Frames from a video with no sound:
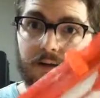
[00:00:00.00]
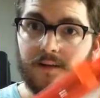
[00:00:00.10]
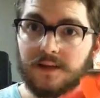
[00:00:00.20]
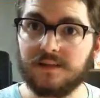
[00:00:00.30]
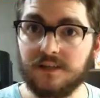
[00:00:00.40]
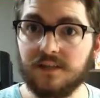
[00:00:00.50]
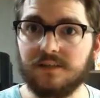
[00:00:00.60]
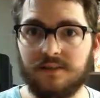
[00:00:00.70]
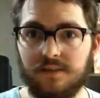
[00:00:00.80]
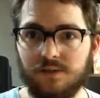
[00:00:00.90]
that it
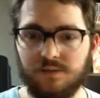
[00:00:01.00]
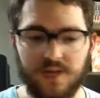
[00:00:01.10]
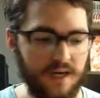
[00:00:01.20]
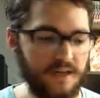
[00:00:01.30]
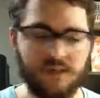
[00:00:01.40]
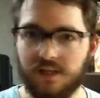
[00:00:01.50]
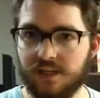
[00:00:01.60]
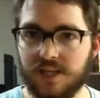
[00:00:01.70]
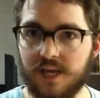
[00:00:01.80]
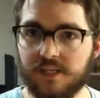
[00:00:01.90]
doesn't use that until
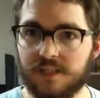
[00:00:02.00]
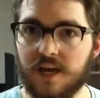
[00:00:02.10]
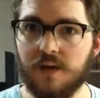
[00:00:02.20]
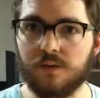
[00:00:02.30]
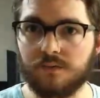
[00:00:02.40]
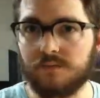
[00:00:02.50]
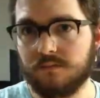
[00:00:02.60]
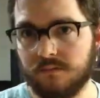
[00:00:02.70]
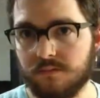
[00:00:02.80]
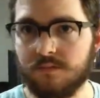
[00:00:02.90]
I take it down.
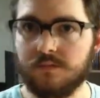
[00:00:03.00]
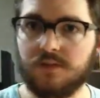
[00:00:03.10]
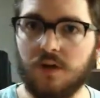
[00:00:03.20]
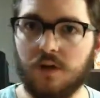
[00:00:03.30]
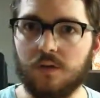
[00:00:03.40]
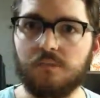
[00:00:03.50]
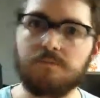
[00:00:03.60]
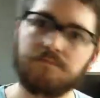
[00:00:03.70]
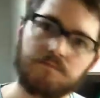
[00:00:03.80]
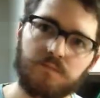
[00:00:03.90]
So
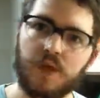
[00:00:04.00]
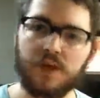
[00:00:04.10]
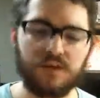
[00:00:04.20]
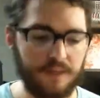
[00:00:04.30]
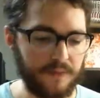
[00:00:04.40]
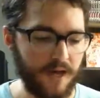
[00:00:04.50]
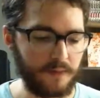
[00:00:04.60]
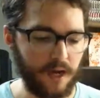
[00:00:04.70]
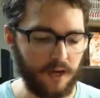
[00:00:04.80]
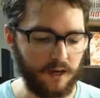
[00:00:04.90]
there, keep that
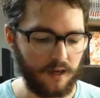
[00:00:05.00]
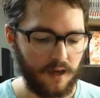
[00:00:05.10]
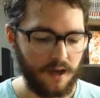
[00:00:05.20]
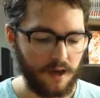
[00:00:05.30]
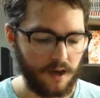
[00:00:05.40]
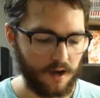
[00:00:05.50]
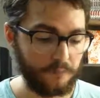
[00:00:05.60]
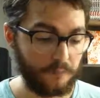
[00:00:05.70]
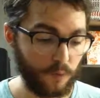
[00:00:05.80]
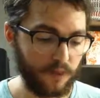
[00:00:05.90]
in mind.
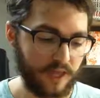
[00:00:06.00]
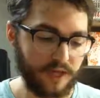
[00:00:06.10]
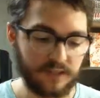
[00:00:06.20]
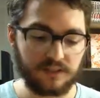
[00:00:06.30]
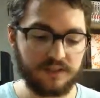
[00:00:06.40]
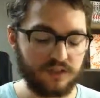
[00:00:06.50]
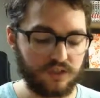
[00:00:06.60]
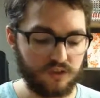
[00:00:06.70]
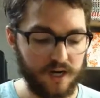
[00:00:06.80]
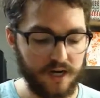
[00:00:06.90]
But what that does is the
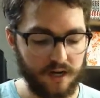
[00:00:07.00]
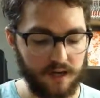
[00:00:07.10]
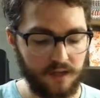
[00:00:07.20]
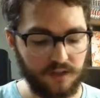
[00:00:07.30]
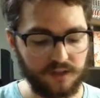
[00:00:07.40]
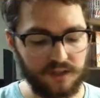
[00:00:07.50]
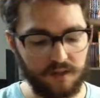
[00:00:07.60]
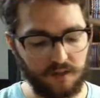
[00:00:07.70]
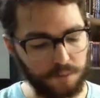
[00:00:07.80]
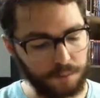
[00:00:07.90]
string, there's a
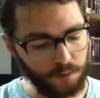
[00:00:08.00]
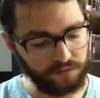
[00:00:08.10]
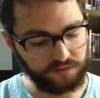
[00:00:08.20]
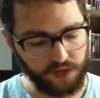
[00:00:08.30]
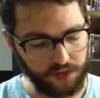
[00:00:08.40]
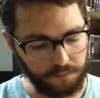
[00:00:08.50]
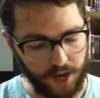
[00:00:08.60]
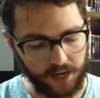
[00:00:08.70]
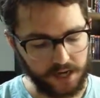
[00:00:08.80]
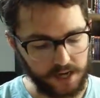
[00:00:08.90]
little bolt sled
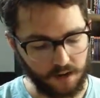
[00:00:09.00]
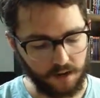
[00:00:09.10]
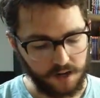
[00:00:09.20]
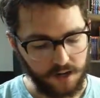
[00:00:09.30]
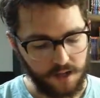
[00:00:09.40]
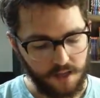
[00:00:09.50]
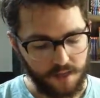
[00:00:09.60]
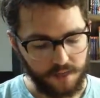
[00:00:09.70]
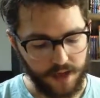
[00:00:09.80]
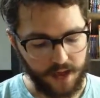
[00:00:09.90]
back here
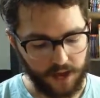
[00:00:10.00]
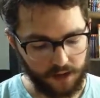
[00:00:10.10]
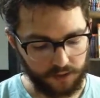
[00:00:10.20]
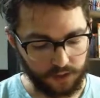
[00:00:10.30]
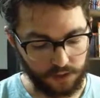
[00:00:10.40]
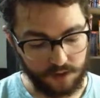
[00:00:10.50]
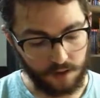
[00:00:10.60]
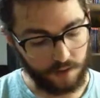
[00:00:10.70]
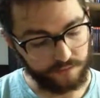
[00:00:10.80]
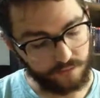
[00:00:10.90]
that could
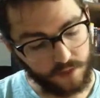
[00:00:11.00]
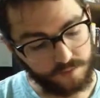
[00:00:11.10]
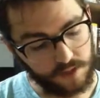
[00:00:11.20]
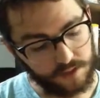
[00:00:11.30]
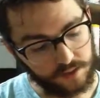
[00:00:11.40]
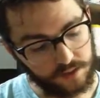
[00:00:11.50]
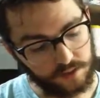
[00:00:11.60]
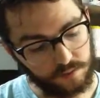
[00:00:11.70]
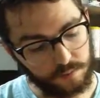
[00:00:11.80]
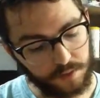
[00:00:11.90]
also have nothing to
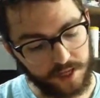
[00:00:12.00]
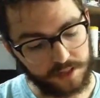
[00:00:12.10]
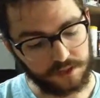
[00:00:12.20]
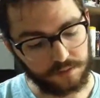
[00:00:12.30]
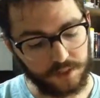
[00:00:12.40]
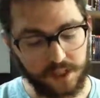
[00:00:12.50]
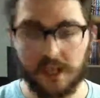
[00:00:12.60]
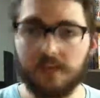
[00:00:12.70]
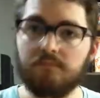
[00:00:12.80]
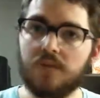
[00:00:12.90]
do with the blaster, but
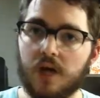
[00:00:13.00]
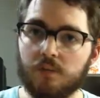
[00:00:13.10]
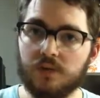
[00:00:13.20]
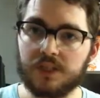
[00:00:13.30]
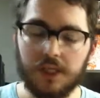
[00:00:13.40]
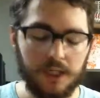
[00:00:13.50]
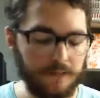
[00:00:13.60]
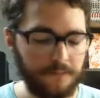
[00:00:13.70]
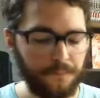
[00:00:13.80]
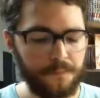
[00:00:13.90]
again, not risking
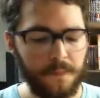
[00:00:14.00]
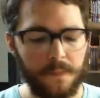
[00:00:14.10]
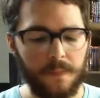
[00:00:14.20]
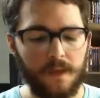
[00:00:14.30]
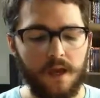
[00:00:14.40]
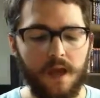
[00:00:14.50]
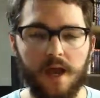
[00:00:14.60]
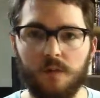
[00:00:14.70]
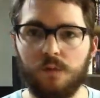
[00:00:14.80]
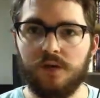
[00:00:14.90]
it.
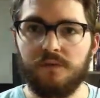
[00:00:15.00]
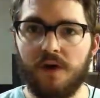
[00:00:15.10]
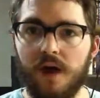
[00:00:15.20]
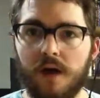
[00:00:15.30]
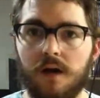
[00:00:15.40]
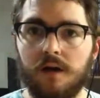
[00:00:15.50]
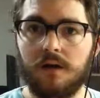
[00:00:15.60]
And when you fire,